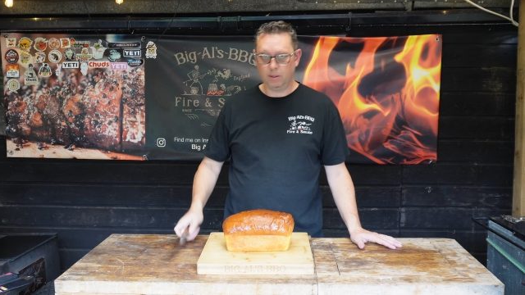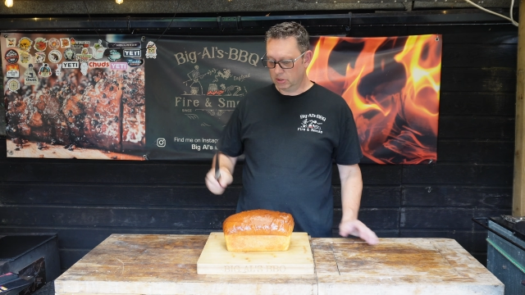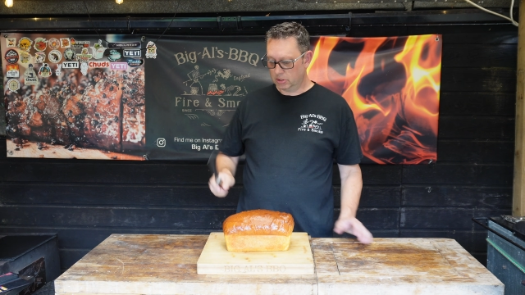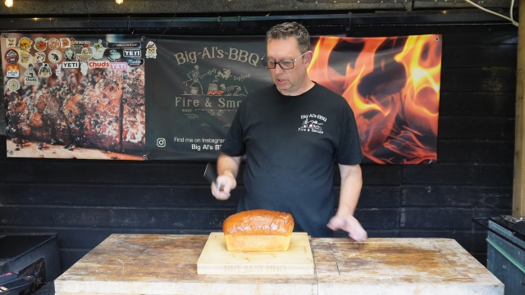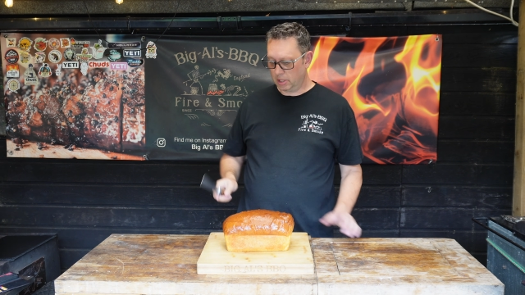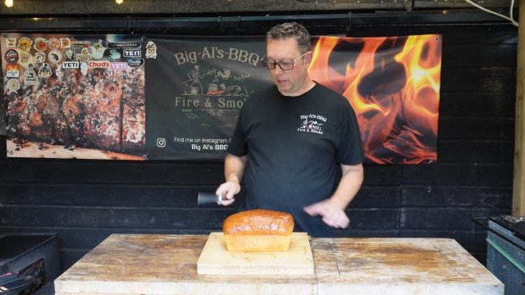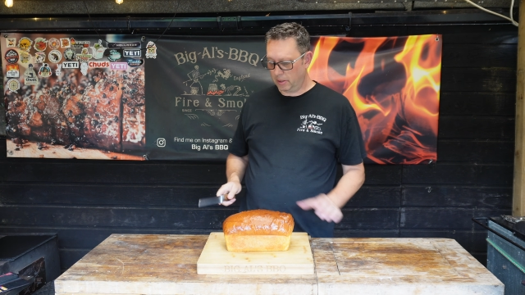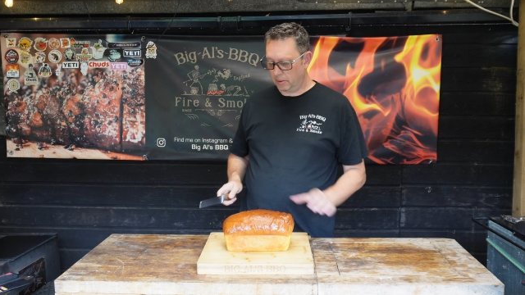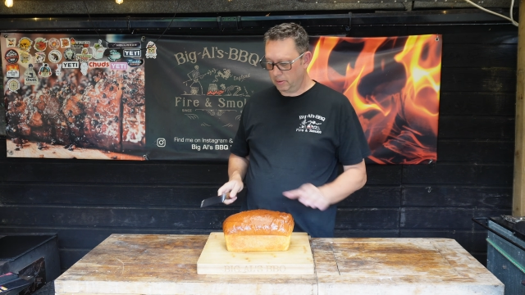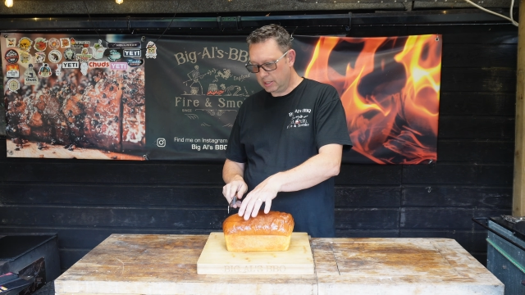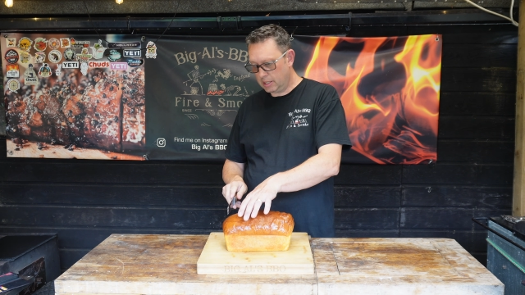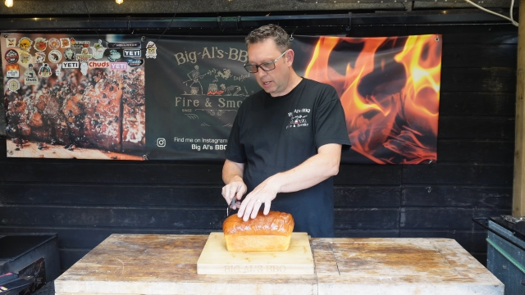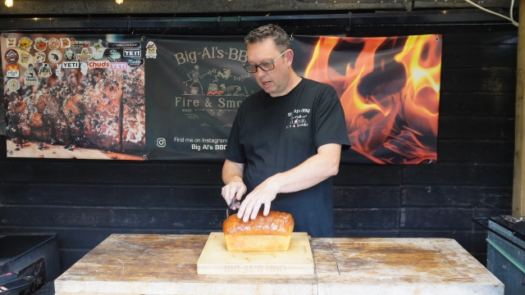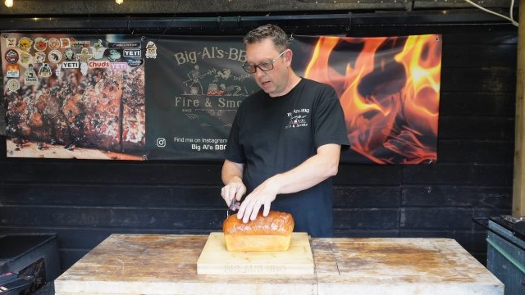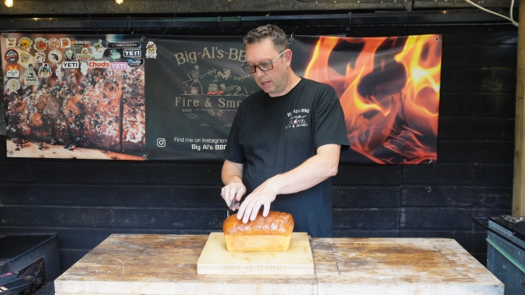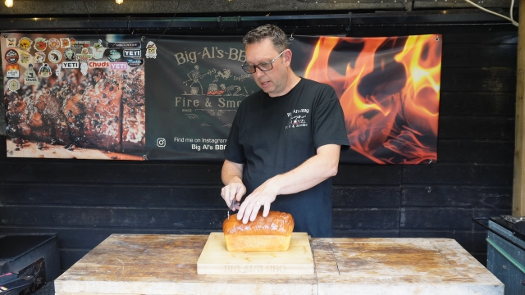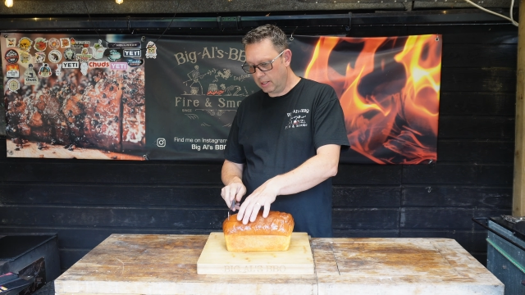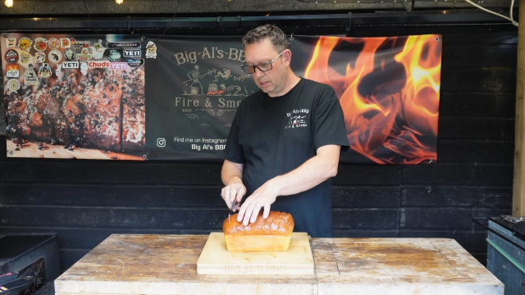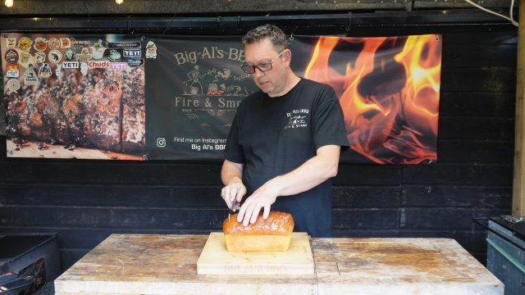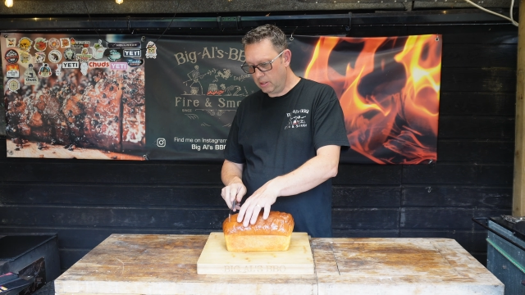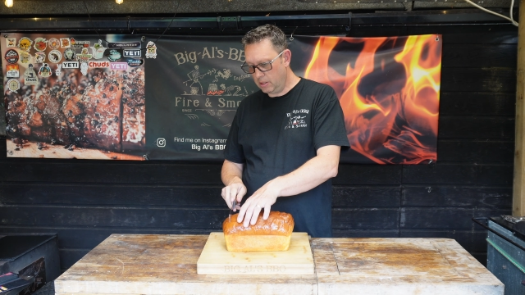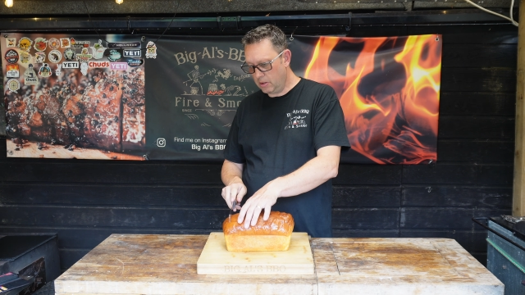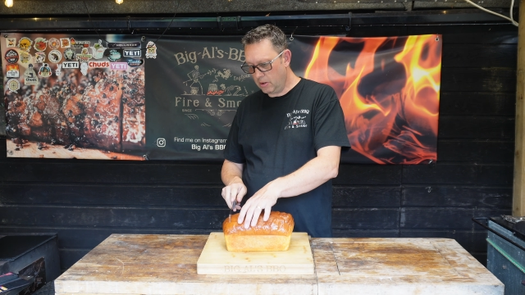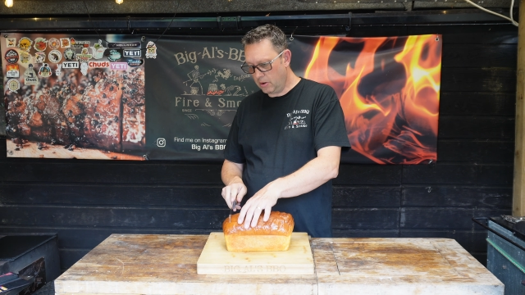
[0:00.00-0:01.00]
So cut
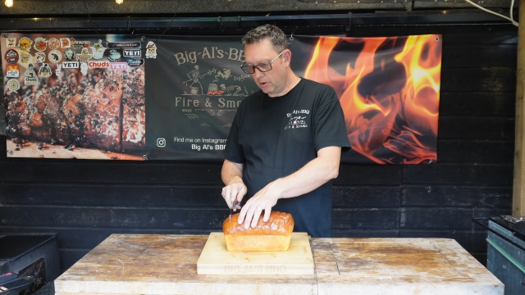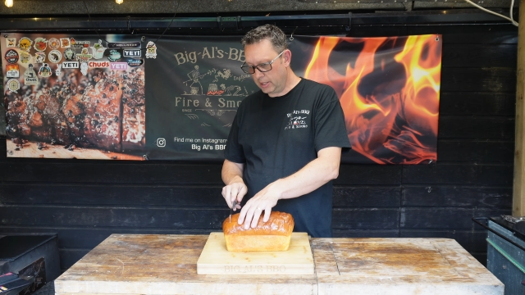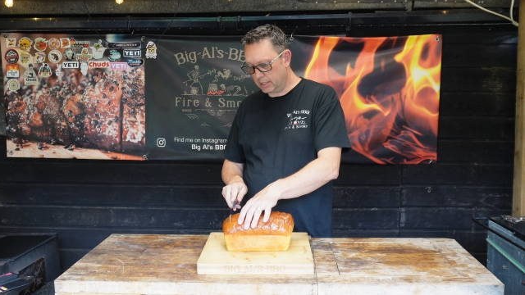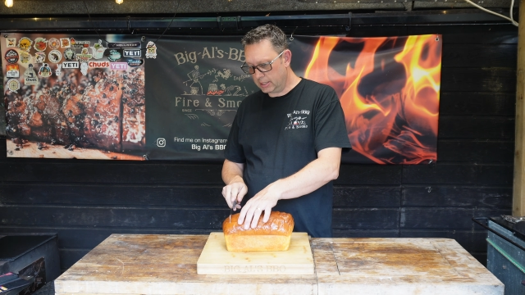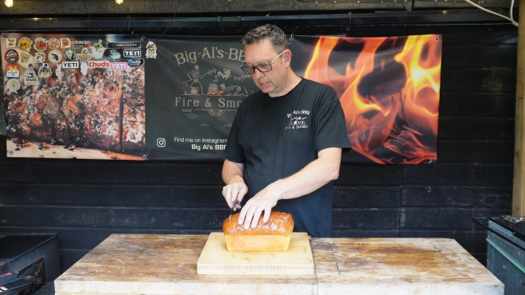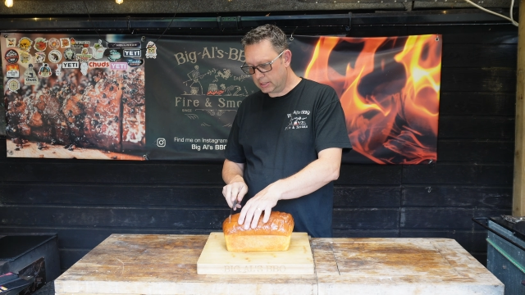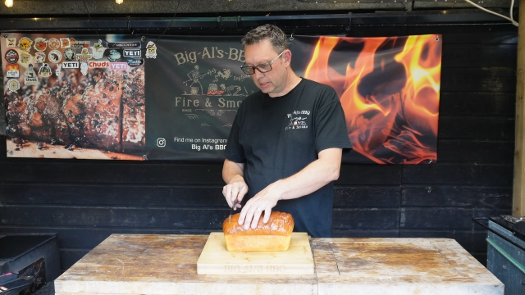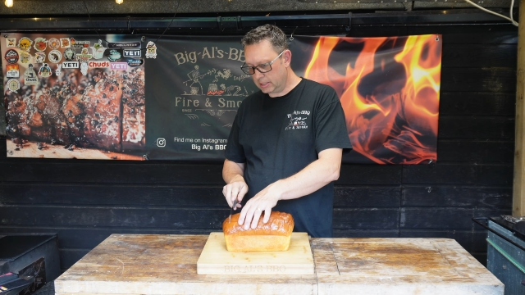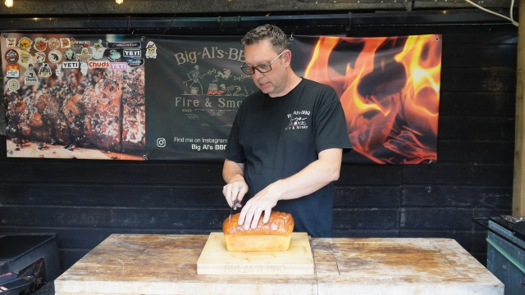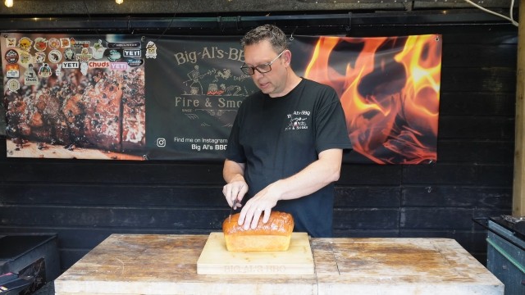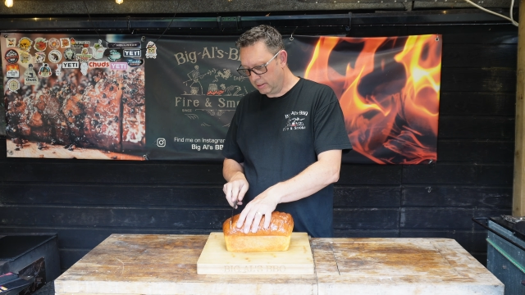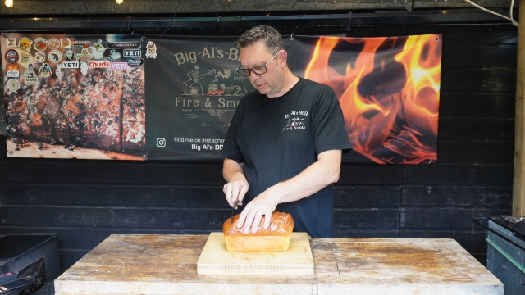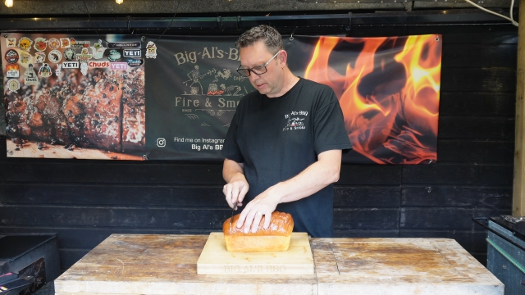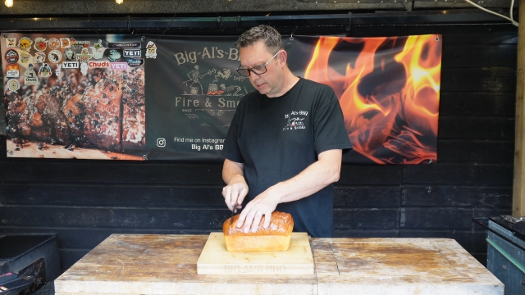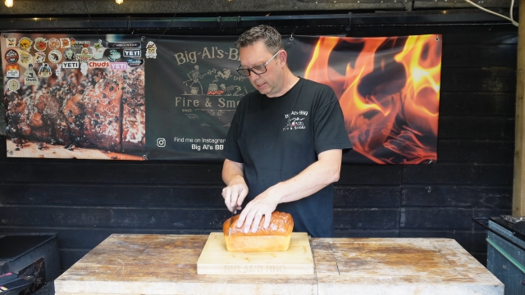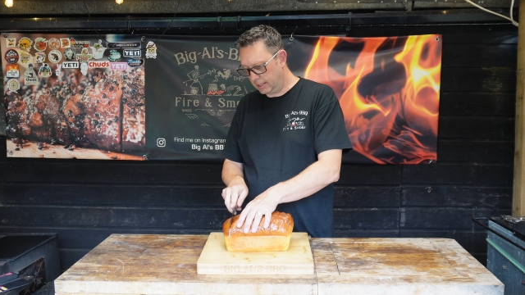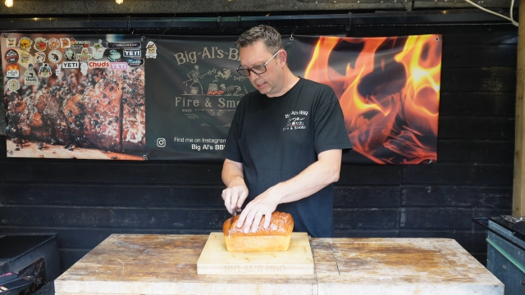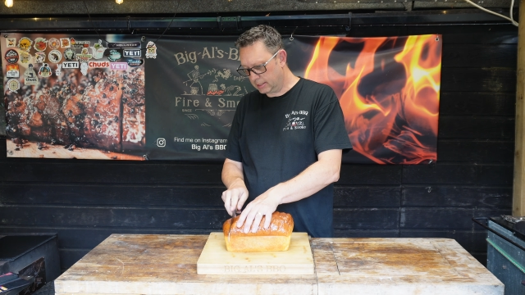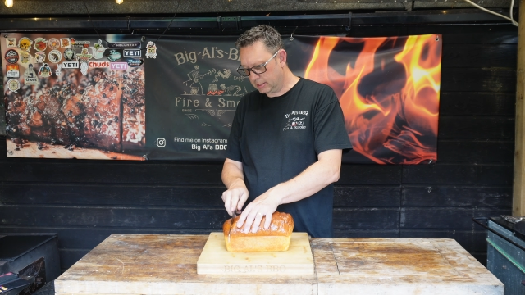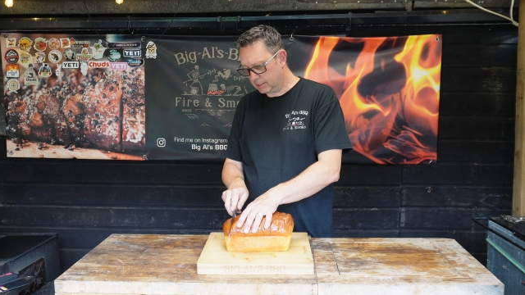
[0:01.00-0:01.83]
a nice thick